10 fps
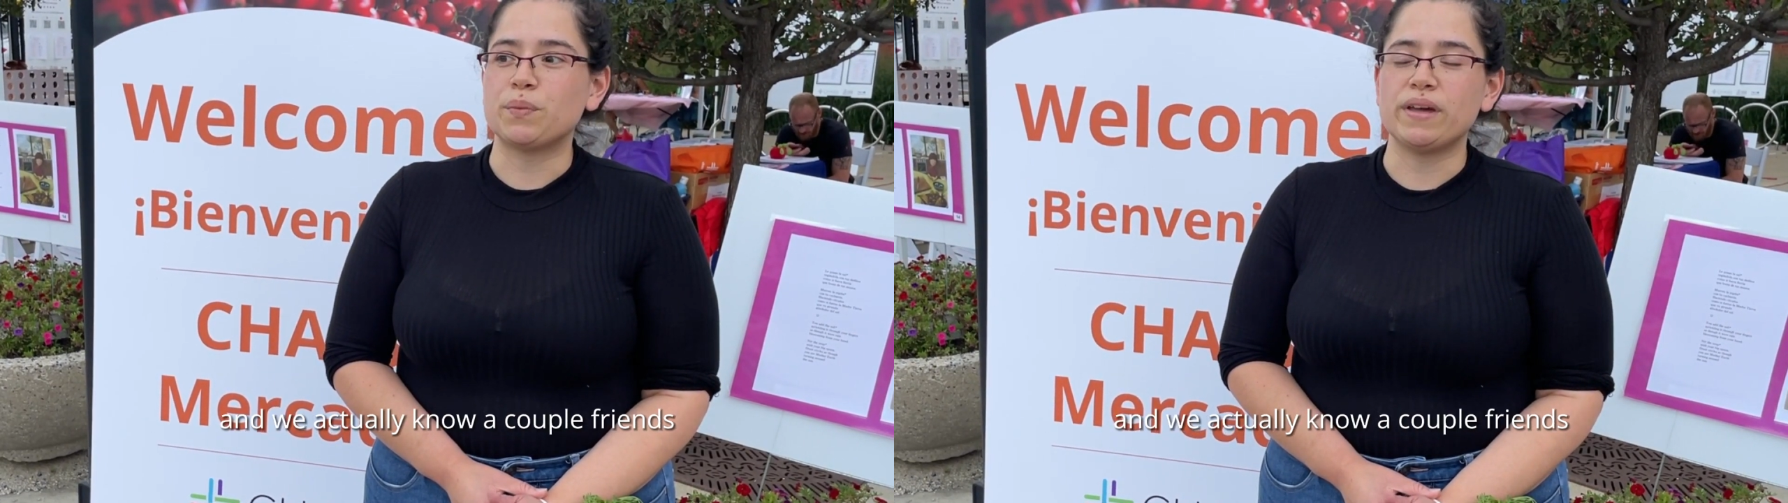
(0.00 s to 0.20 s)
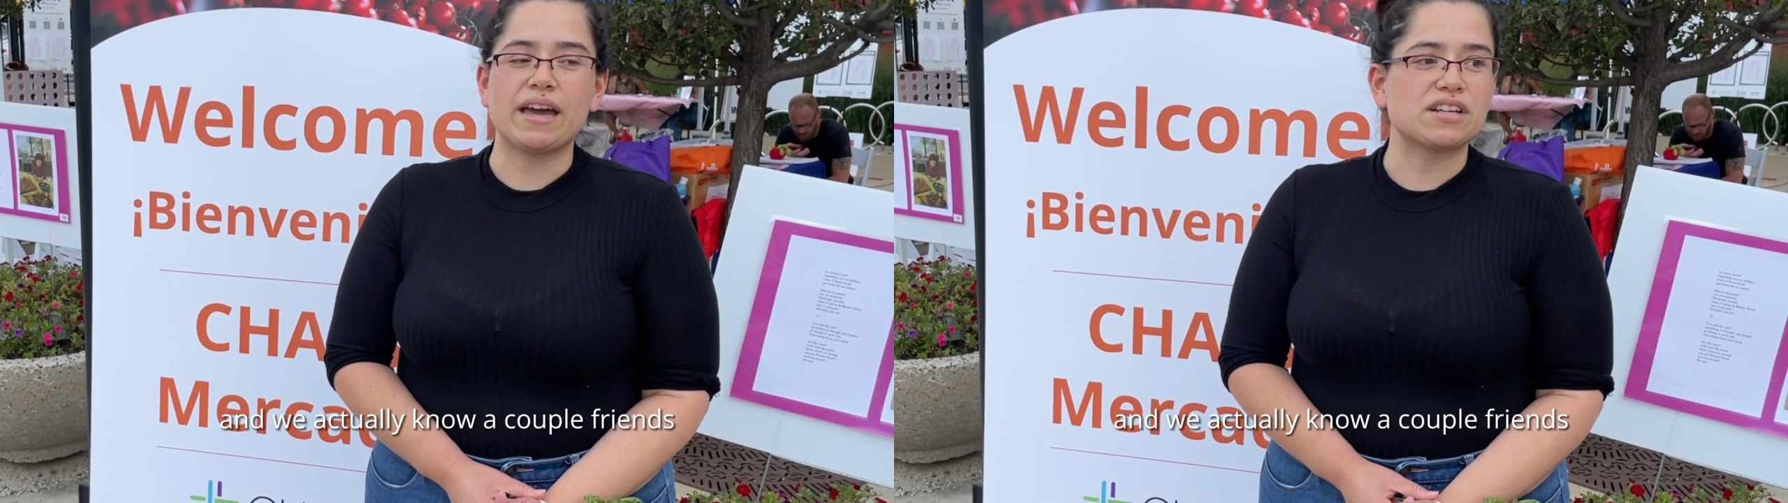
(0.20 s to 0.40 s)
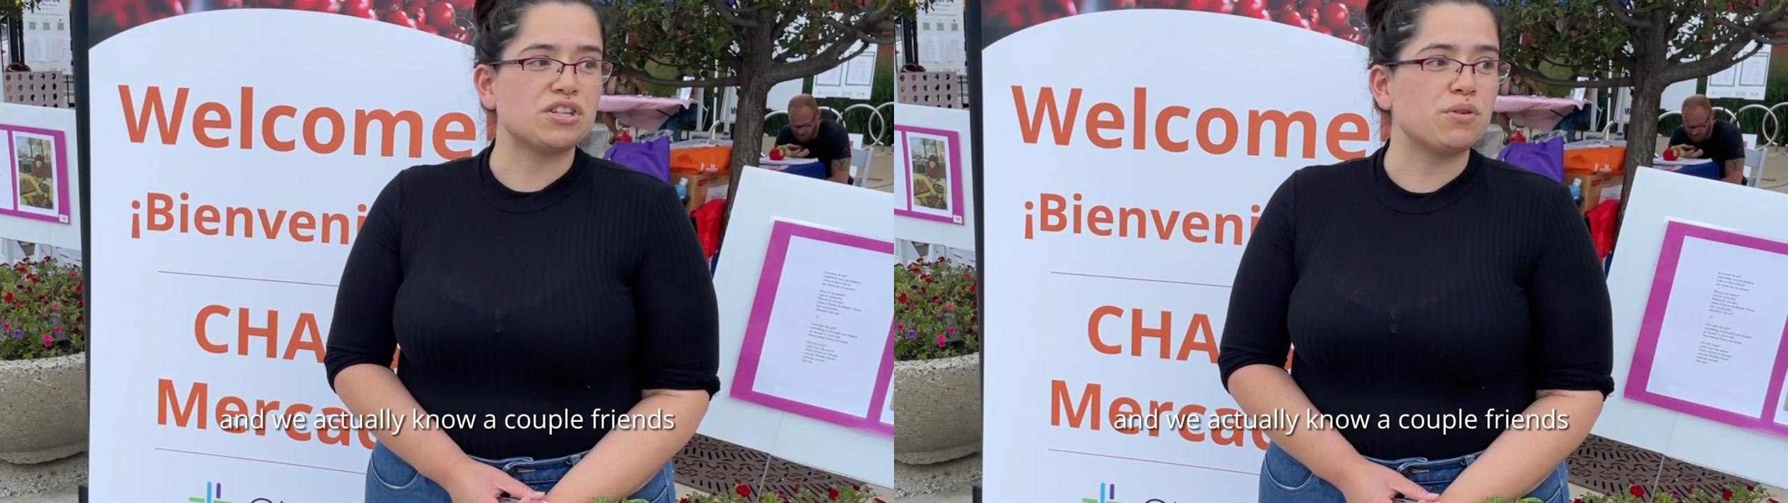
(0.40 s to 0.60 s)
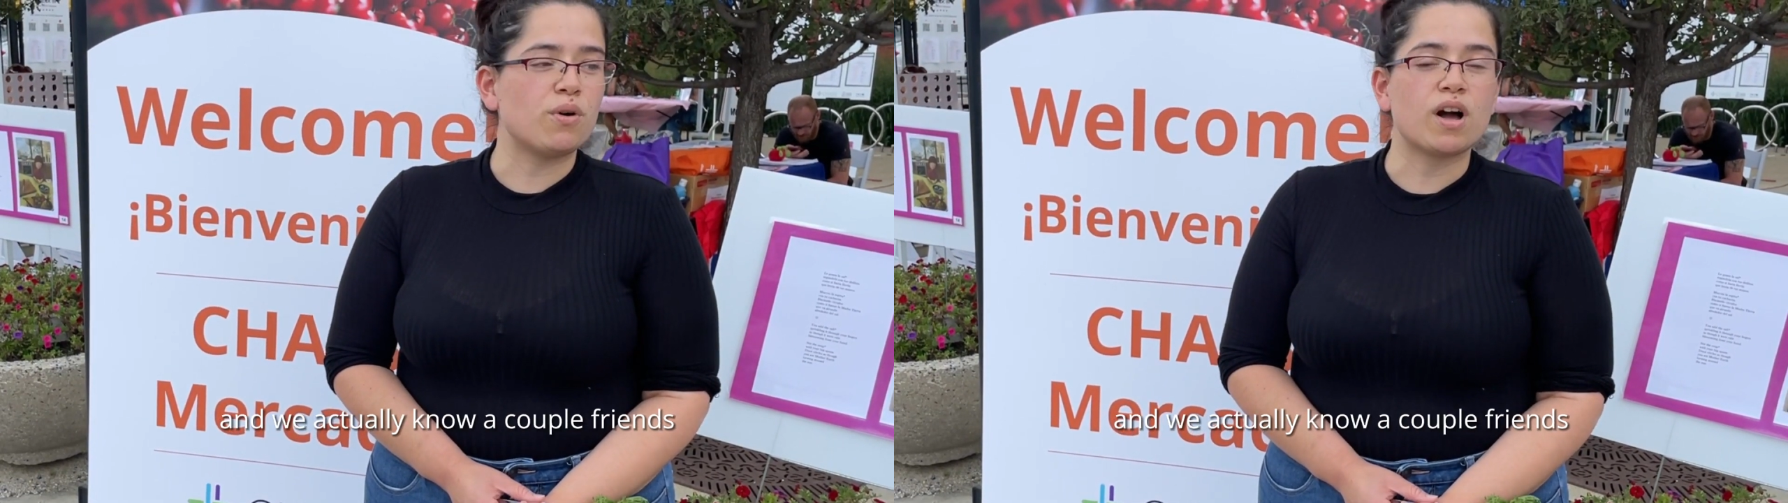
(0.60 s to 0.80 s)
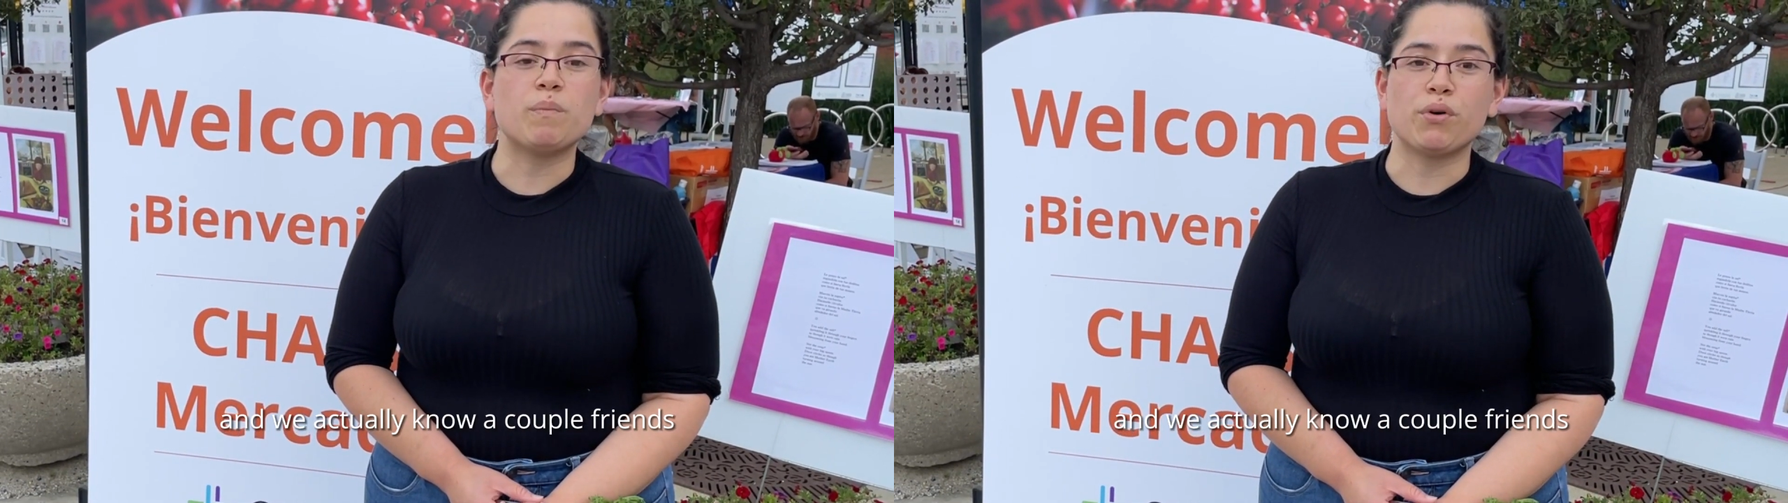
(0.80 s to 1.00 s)
we actually know
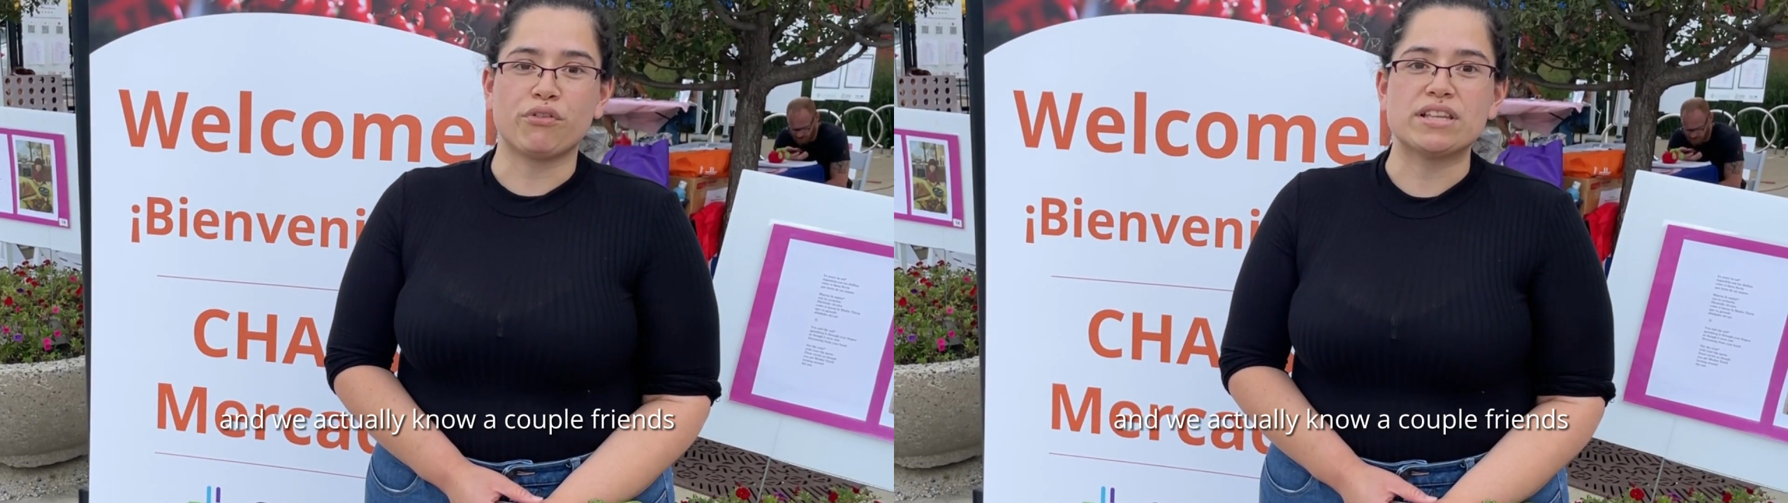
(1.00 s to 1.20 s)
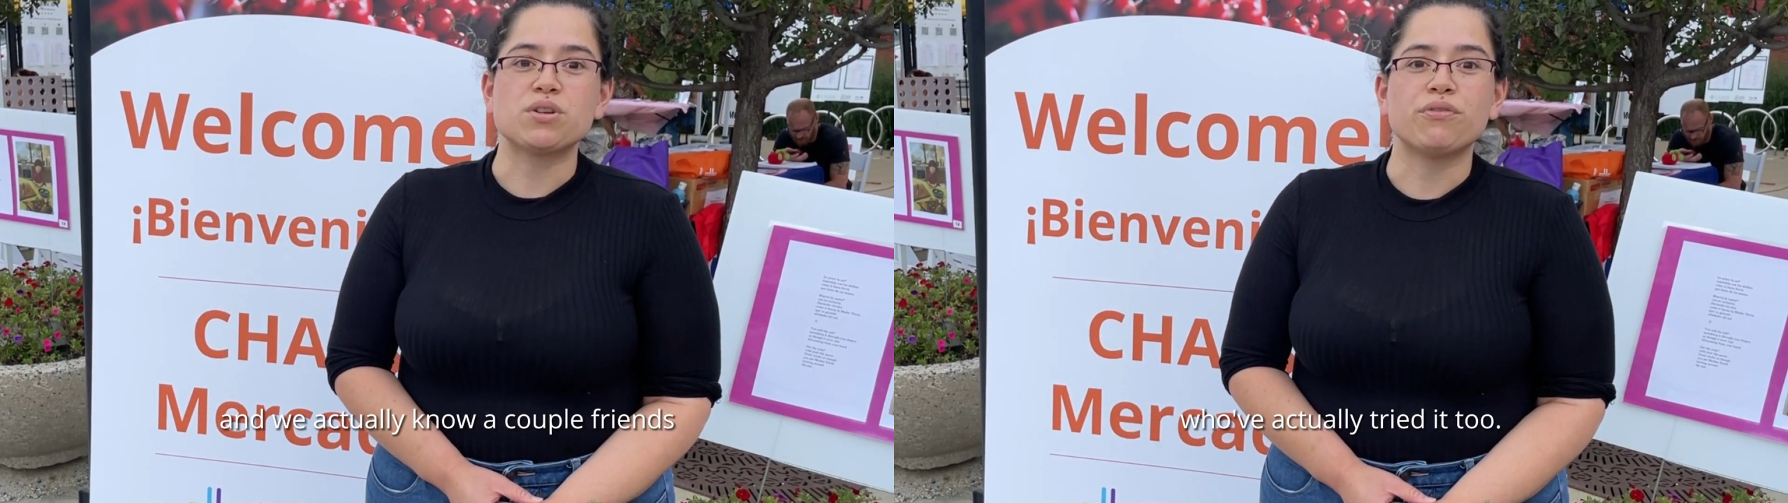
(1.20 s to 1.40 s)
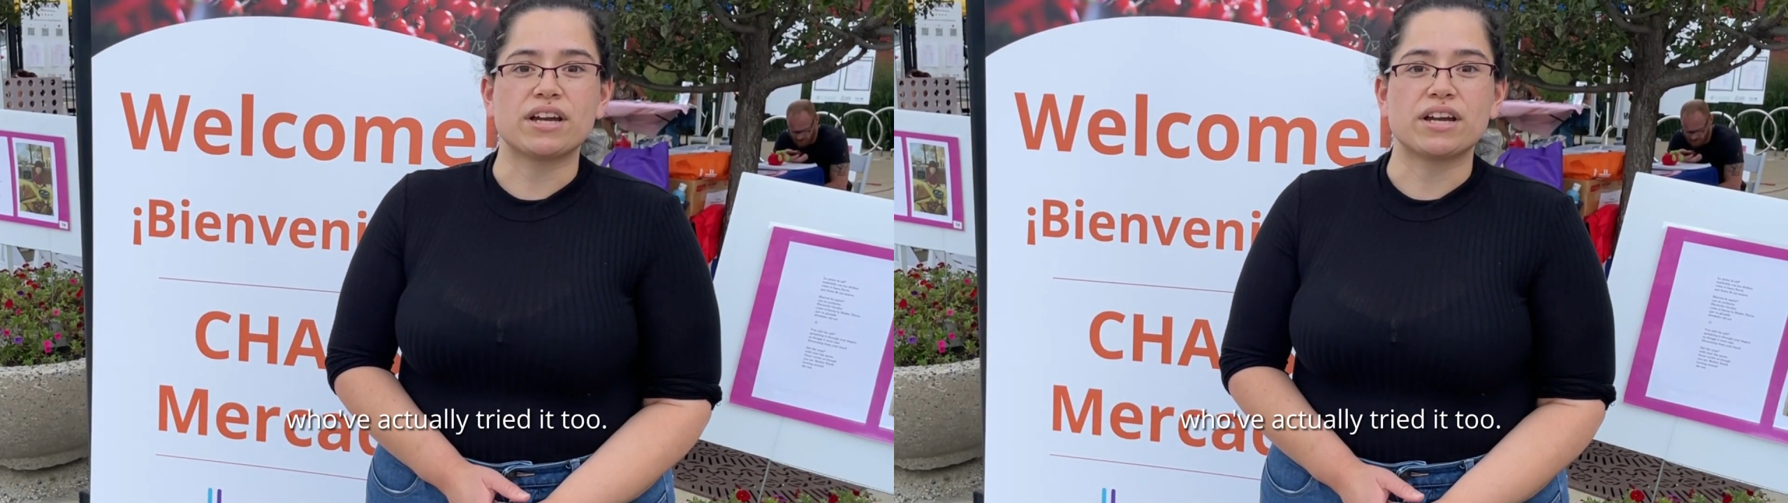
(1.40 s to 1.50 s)
a couple friends who've